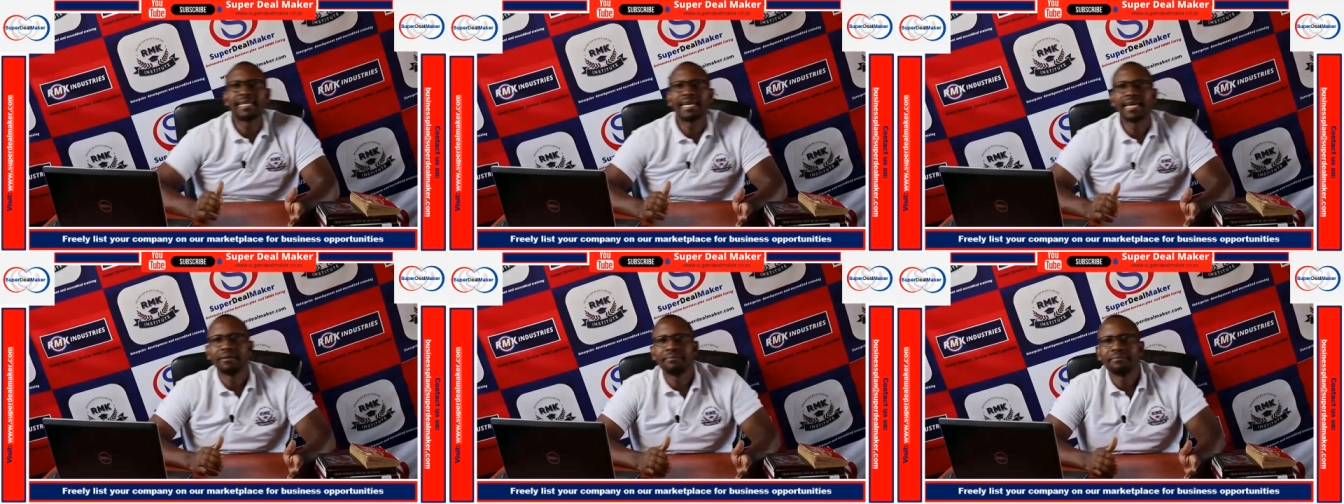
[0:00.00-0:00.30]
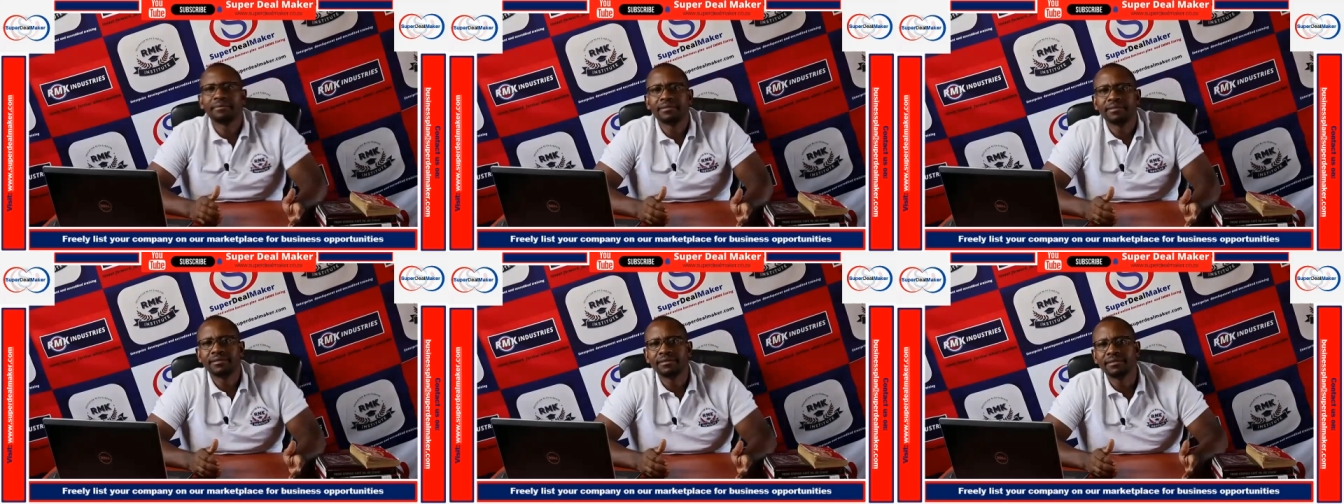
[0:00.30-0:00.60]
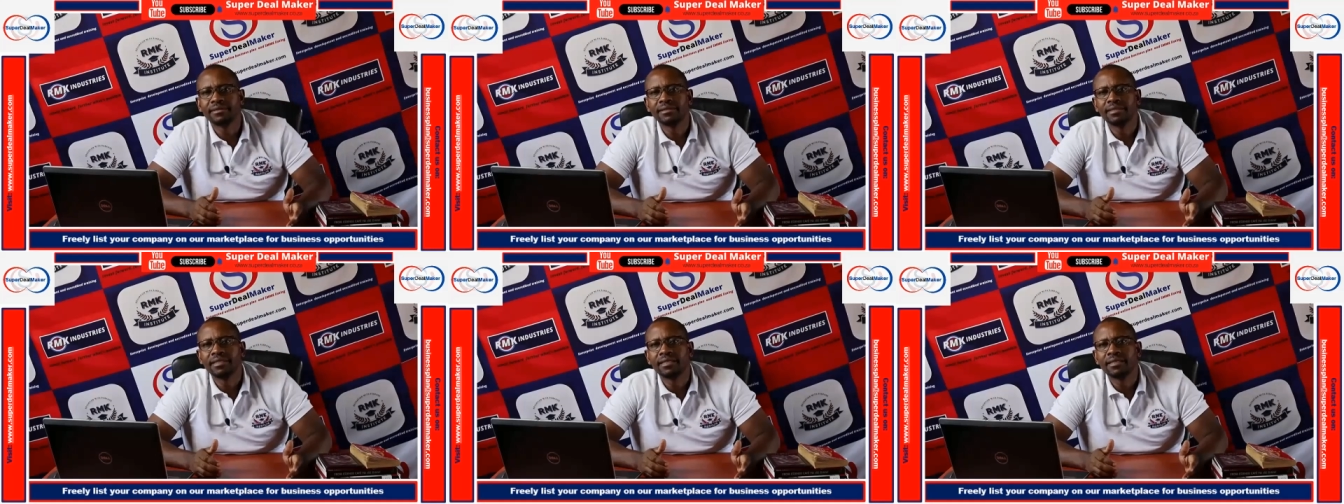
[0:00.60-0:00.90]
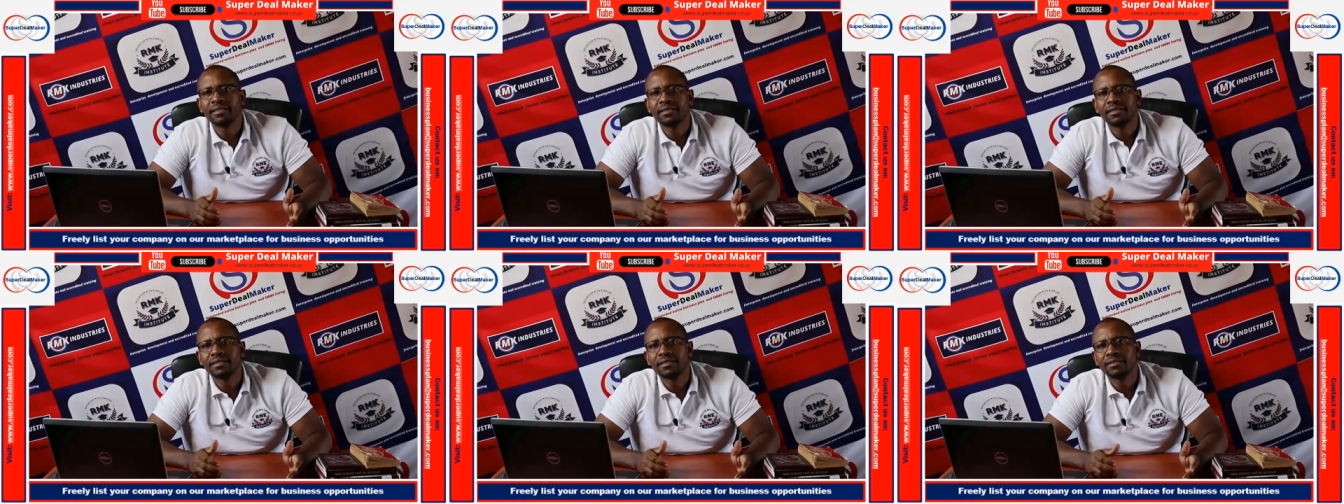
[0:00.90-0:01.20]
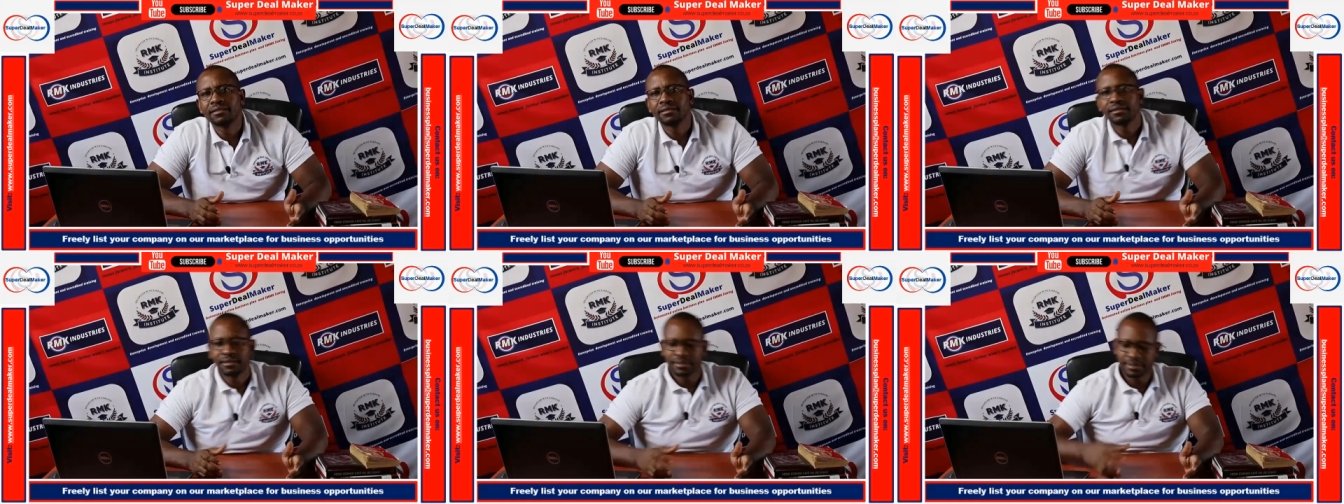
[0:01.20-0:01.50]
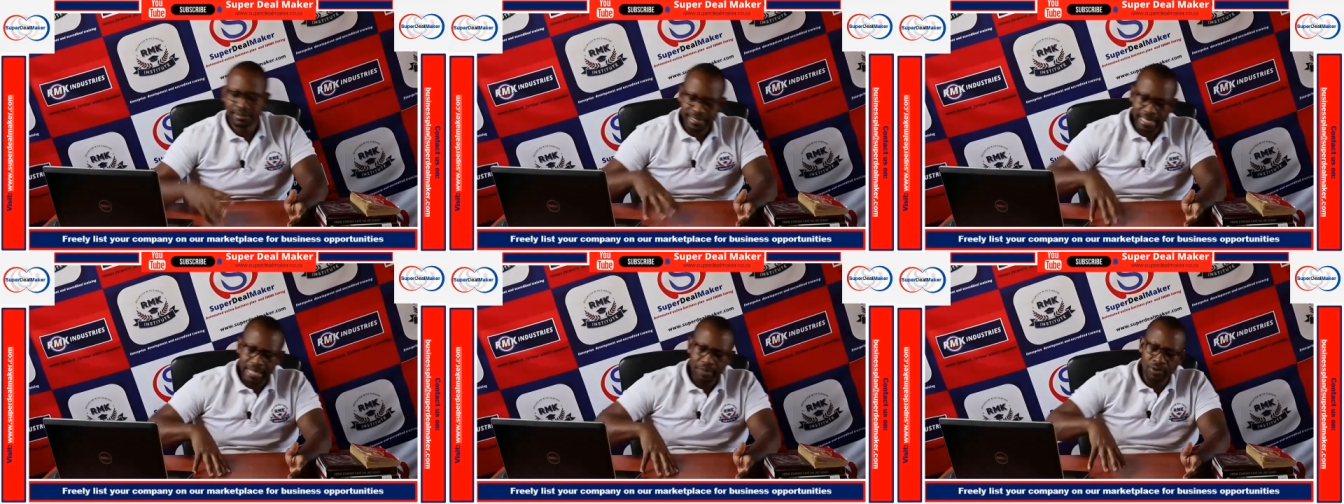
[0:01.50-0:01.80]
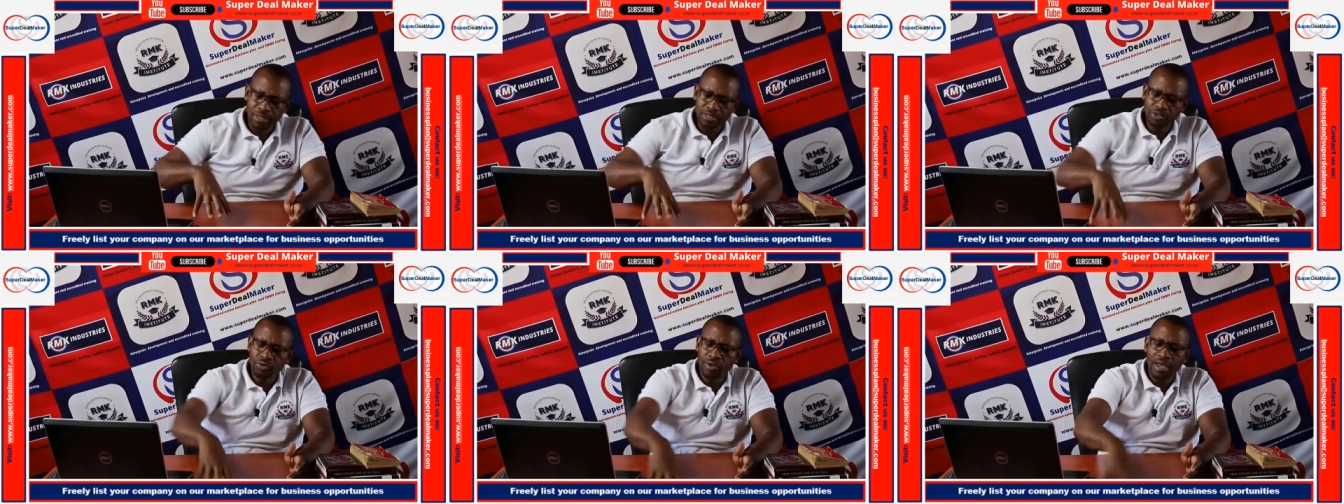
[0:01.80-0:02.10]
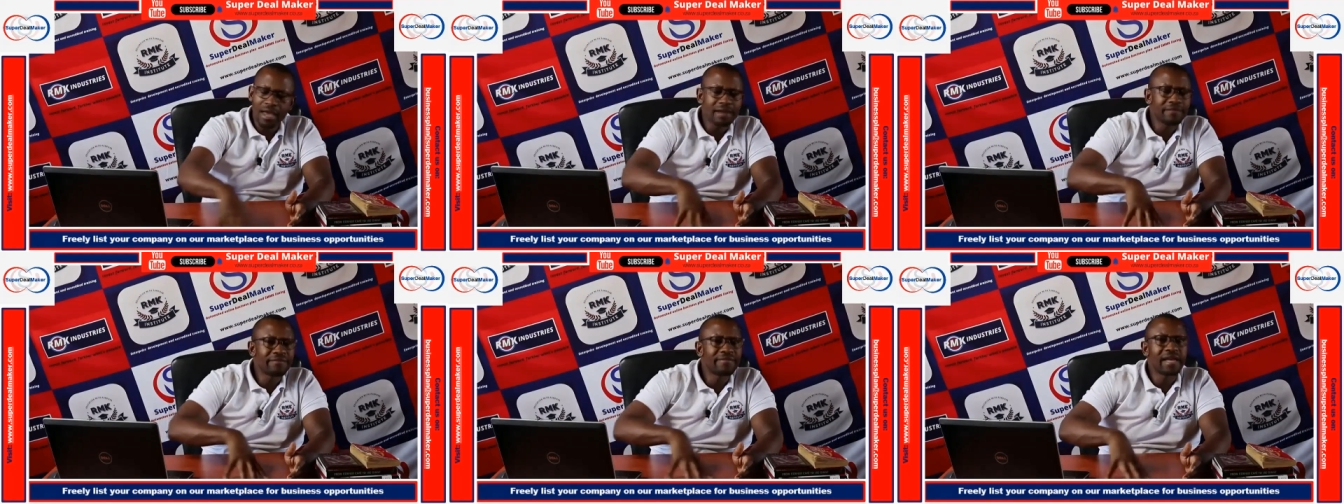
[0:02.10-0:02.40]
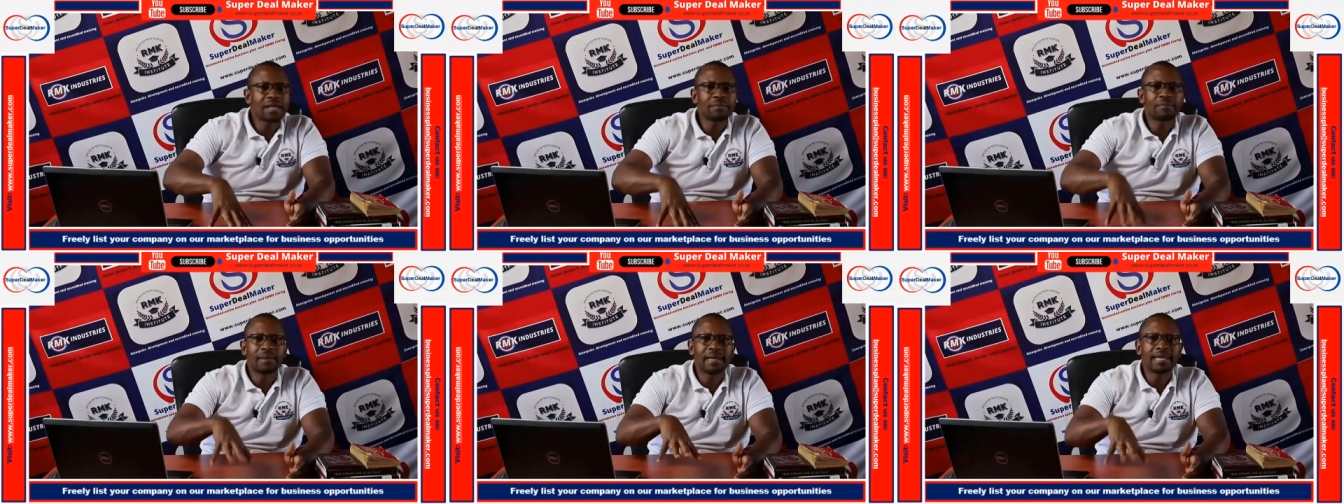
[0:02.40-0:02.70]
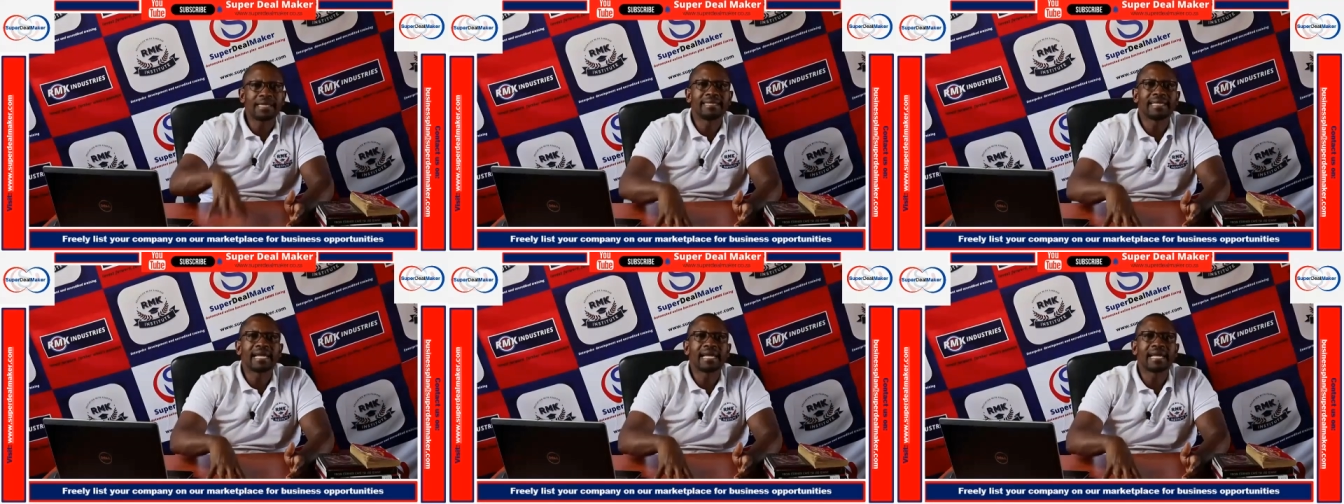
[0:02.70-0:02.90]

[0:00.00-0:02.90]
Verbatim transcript: gap. Then once you have that plan,